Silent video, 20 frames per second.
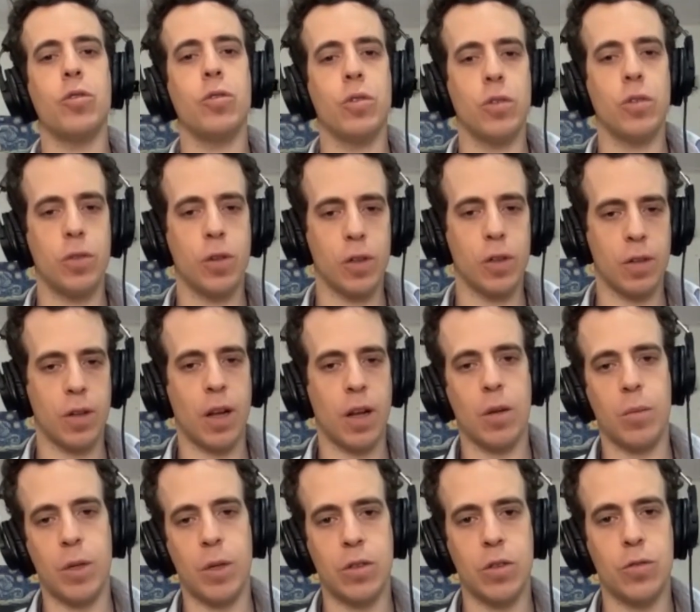universal
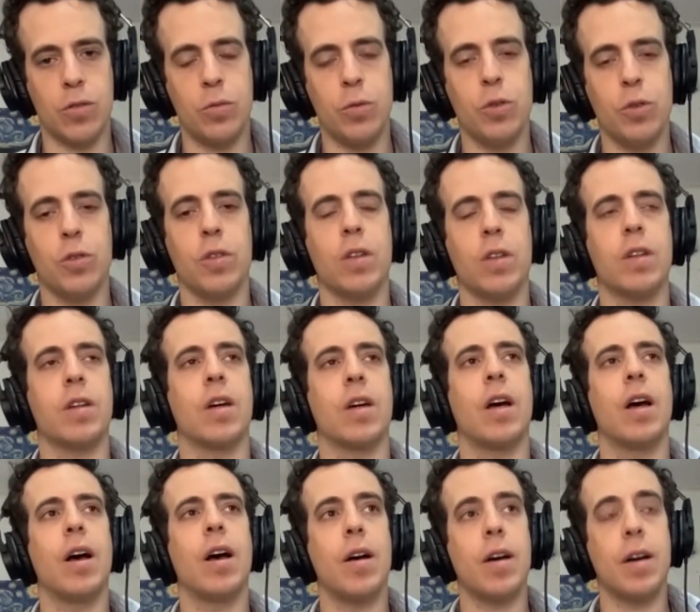elements of music
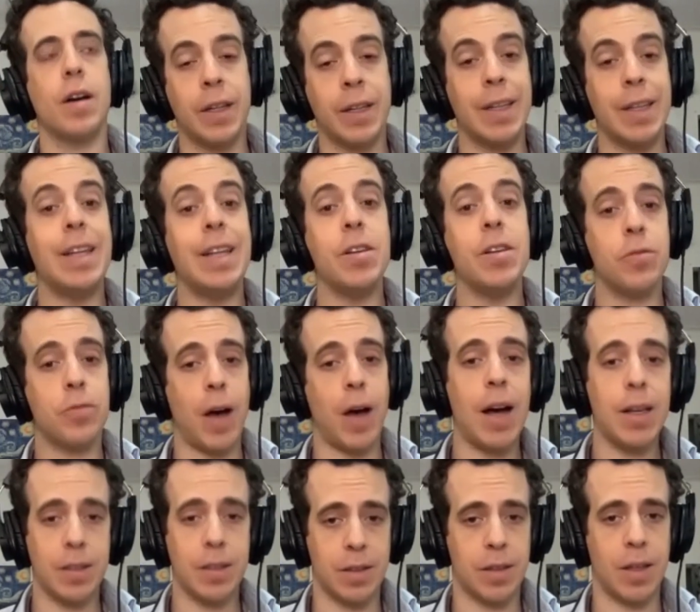really
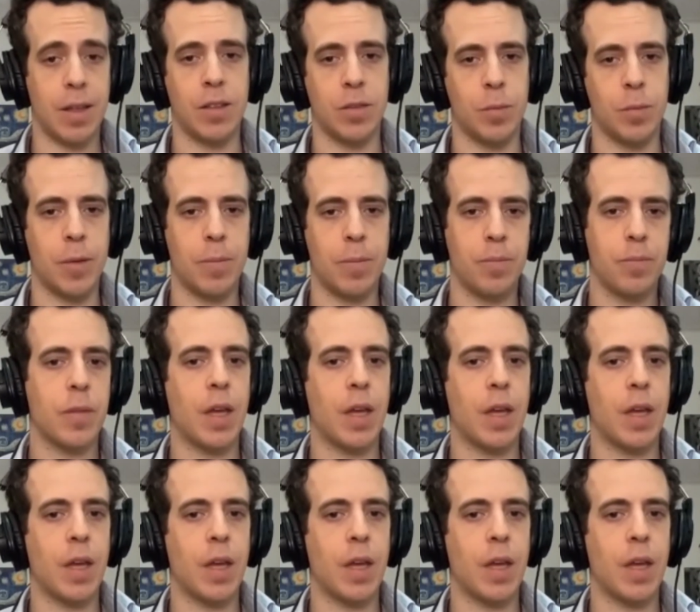fascinate me.